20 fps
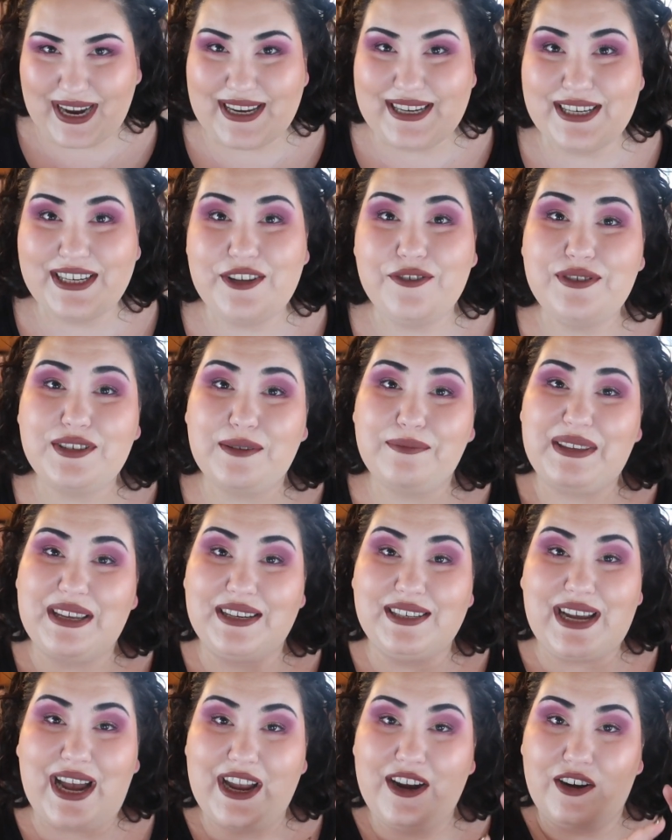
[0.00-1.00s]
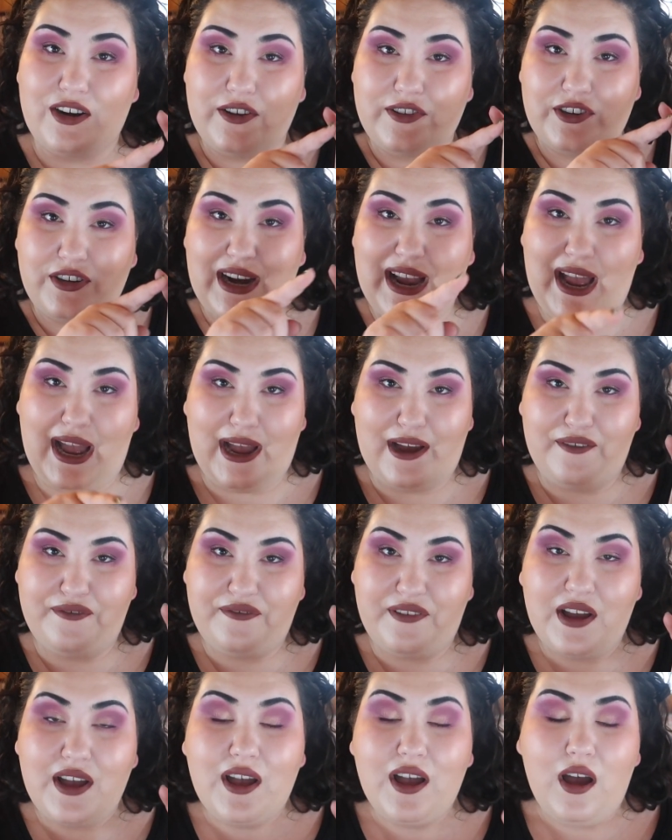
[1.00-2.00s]
I did use up the entire other half
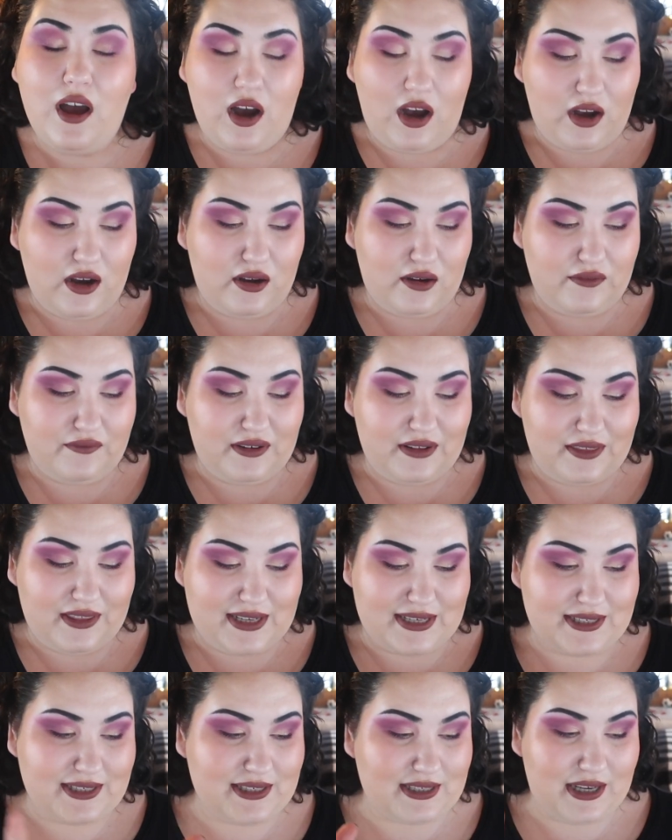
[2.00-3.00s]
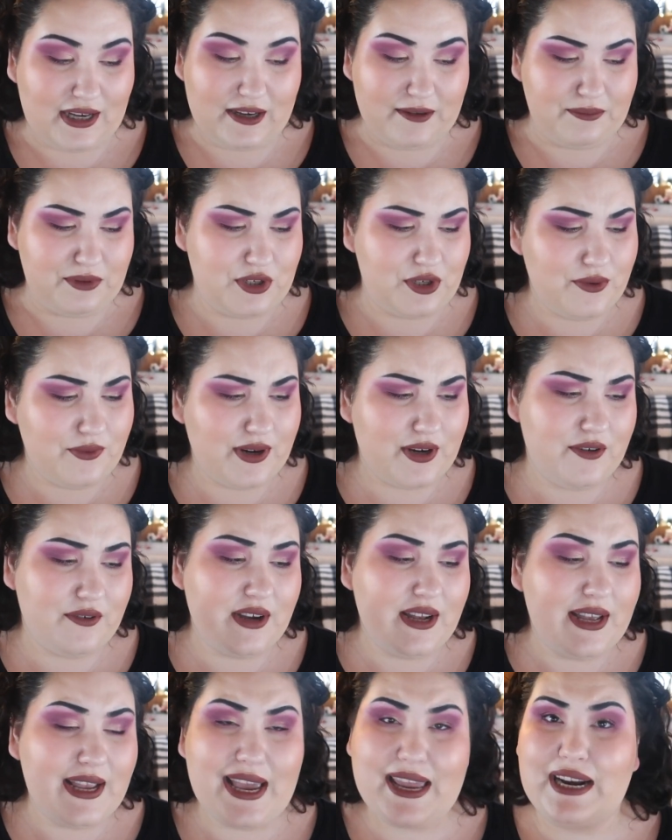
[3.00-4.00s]
of this um, duo
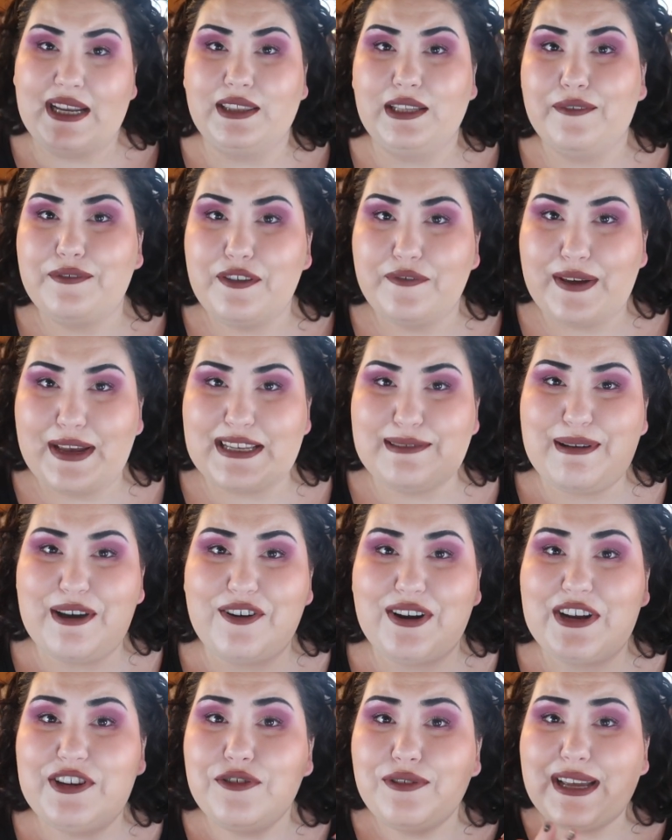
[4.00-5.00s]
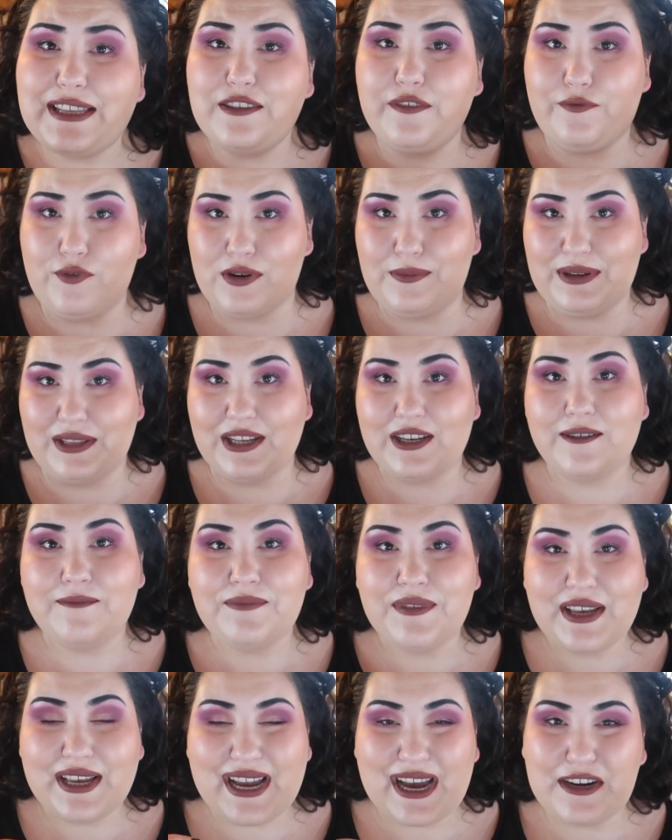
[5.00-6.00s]
and I love the face powder. I do like the formula.
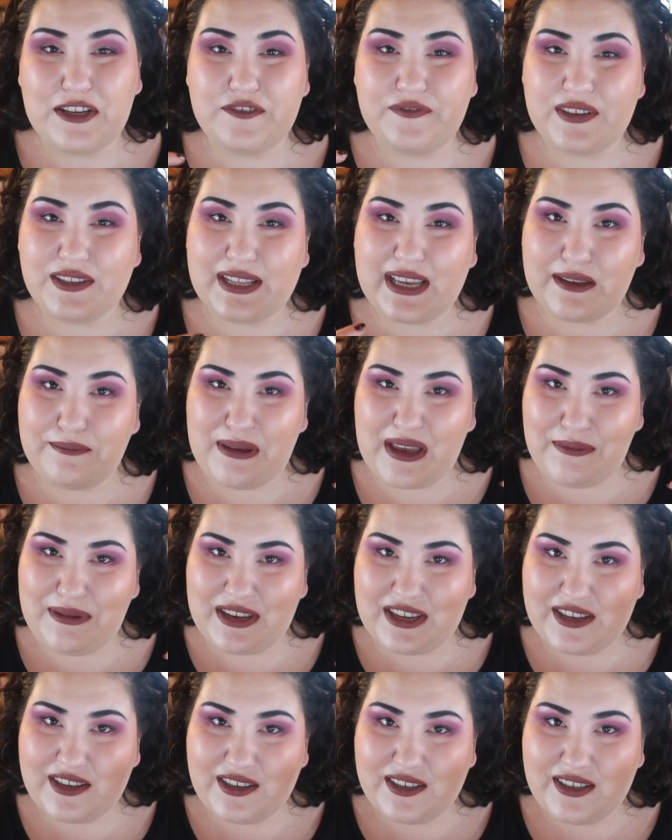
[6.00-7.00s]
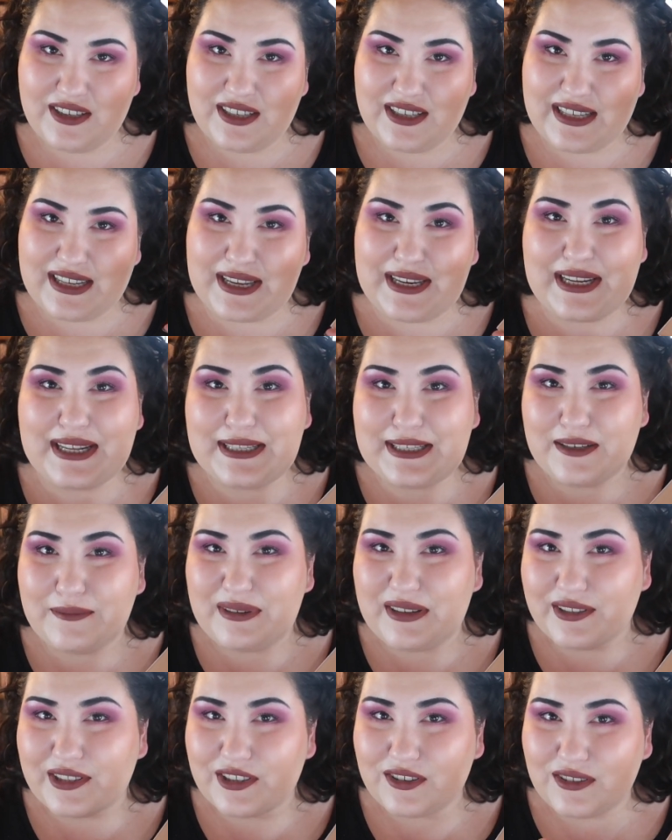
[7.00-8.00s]
I just feel like maybe it needs to be
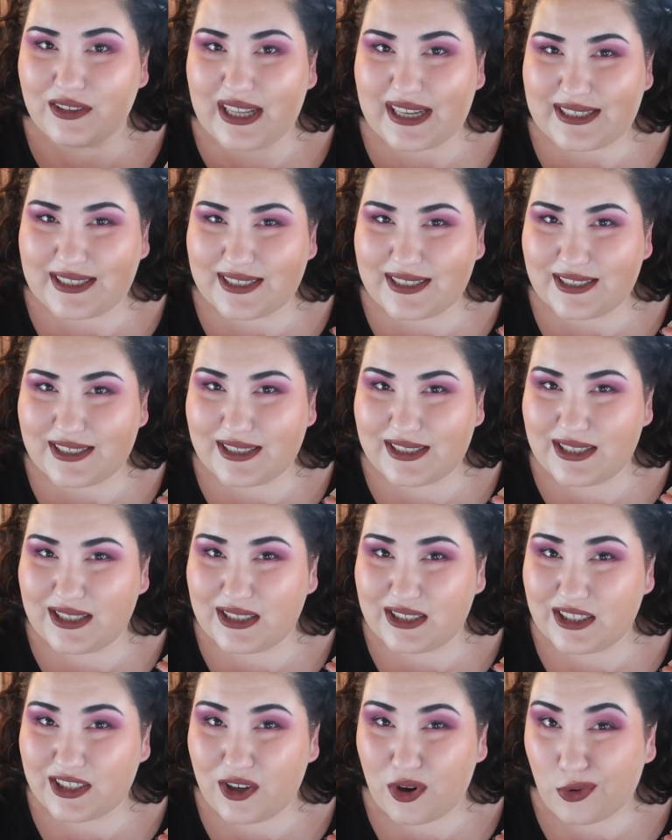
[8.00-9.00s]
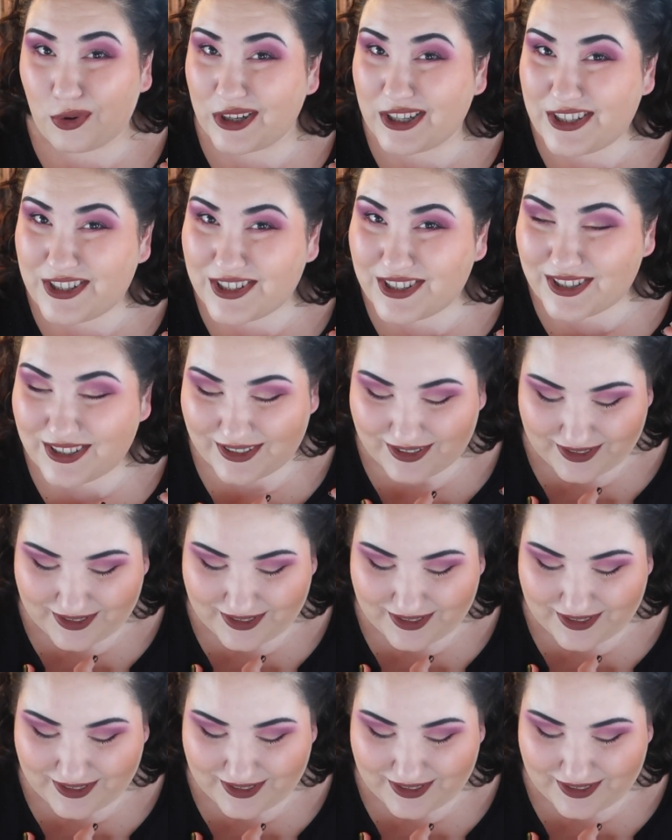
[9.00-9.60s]
a little less orange.